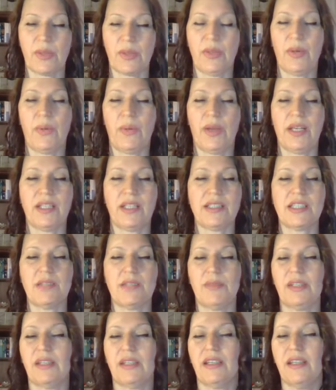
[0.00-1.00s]
We're not waiting
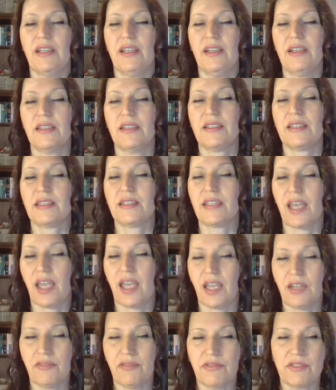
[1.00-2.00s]
to be
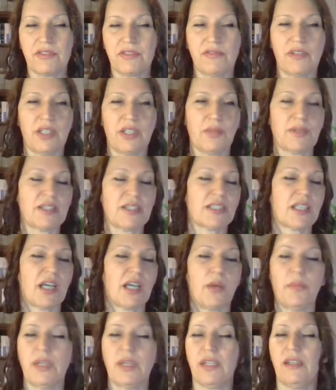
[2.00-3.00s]
saved for anyone to
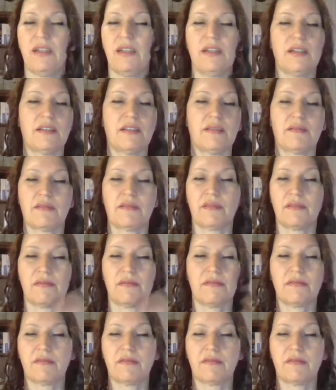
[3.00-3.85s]
come in and